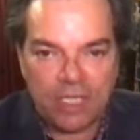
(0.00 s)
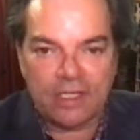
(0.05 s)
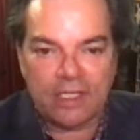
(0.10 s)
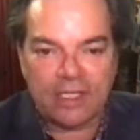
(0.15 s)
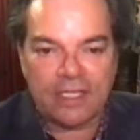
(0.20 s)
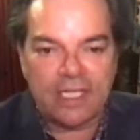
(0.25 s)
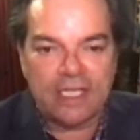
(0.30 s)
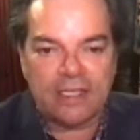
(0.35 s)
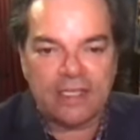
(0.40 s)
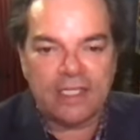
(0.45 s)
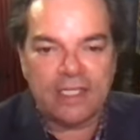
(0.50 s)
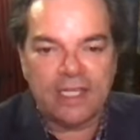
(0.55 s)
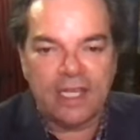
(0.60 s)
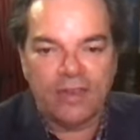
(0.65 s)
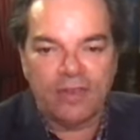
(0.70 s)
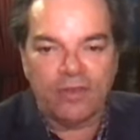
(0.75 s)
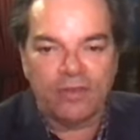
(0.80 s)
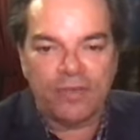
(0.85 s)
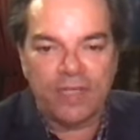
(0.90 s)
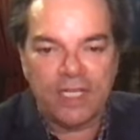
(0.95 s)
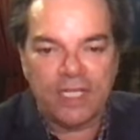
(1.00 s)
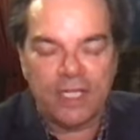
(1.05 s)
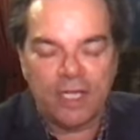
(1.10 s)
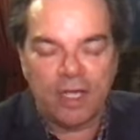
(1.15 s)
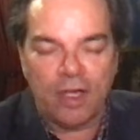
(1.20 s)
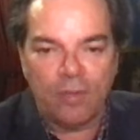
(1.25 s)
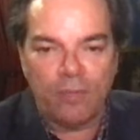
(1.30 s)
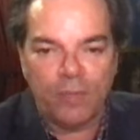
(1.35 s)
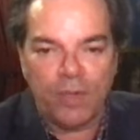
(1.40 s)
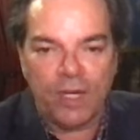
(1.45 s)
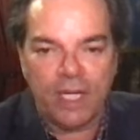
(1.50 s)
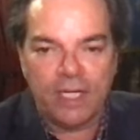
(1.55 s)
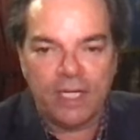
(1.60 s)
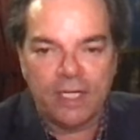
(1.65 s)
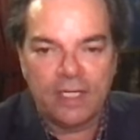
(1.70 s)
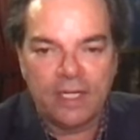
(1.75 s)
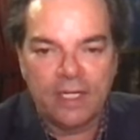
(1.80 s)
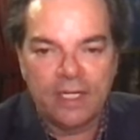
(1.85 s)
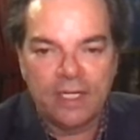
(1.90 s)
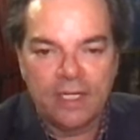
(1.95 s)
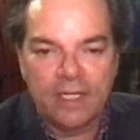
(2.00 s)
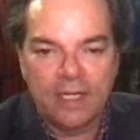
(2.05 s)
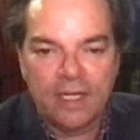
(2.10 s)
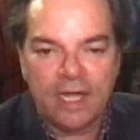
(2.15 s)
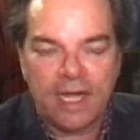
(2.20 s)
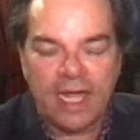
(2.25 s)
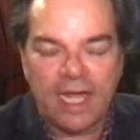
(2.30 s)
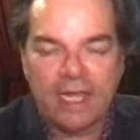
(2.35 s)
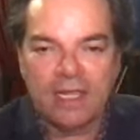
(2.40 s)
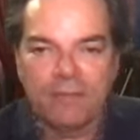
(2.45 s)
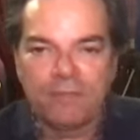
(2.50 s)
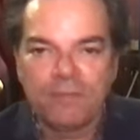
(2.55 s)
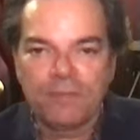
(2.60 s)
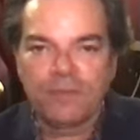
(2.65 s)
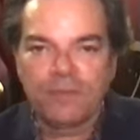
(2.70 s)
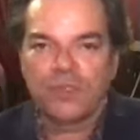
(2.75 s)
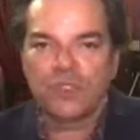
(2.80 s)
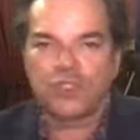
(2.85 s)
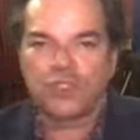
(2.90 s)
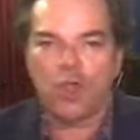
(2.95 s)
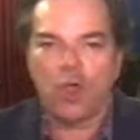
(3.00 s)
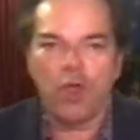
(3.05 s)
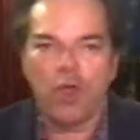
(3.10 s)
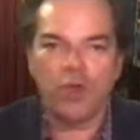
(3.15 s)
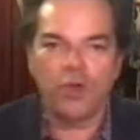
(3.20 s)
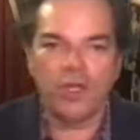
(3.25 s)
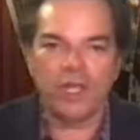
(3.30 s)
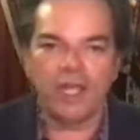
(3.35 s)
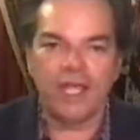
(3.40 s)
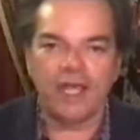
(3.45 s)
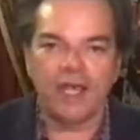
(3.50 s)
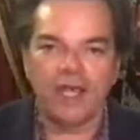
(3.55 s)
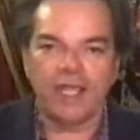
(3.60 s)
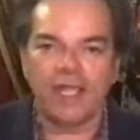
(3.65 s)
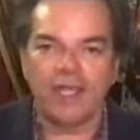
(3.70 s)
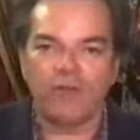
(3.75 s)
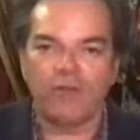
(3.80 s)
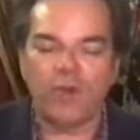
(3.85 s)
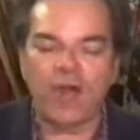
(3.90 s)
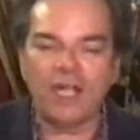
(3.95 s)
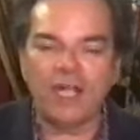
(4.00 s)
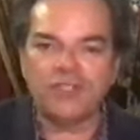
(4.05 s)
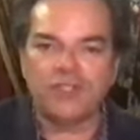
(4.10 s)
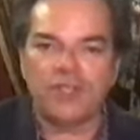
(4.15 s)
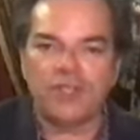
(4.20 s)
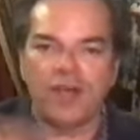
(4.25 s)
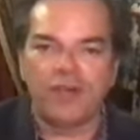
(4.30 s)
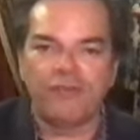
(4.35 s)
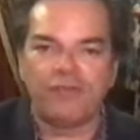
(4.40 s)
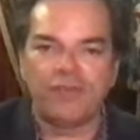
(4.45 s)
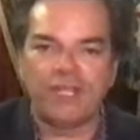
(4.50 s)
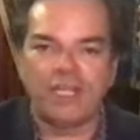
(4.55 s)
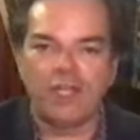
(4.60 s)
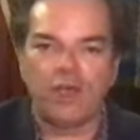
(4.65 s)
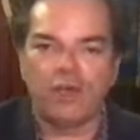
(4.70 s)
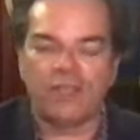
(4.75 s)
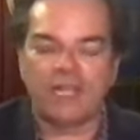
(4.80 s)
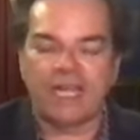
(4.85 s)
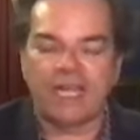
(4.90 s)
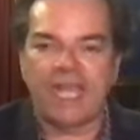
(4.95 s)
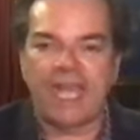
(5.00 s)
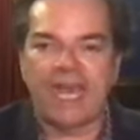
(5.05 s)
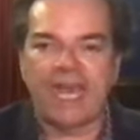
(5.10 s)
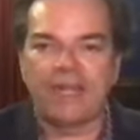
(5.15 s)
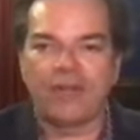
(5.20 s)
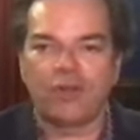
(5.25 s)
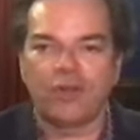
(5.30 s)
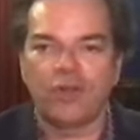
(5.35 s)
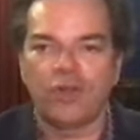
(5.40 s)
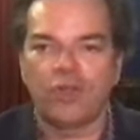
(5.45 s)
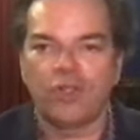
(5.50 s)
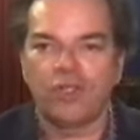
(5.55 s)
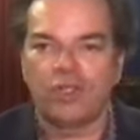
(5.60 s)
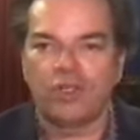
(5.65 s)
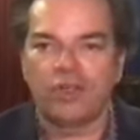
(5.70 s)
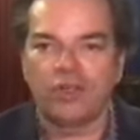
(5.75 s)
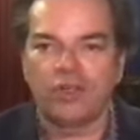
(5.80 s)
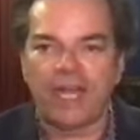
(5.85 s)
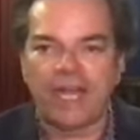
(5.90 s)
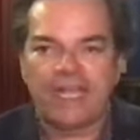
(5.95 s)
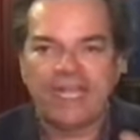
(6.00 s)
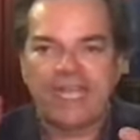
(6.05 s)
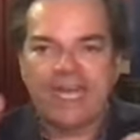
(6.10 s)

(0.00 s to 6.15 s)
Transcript: to delete the other video, but I showed Watch a video that I had earlier. I